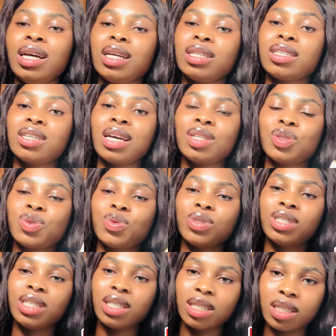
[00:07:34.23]

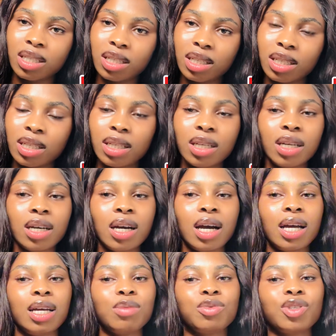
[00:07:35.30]
Saturday,
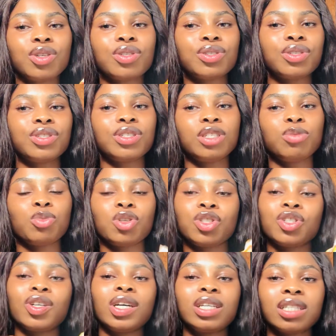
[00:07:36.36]
I am just using
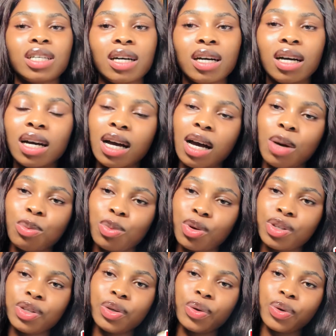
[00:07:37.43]
moisturizer and
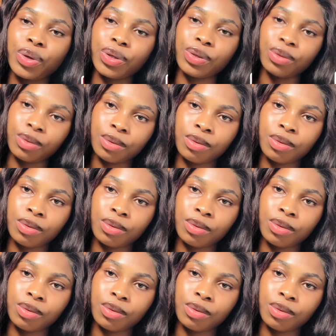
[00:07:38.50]
body oil.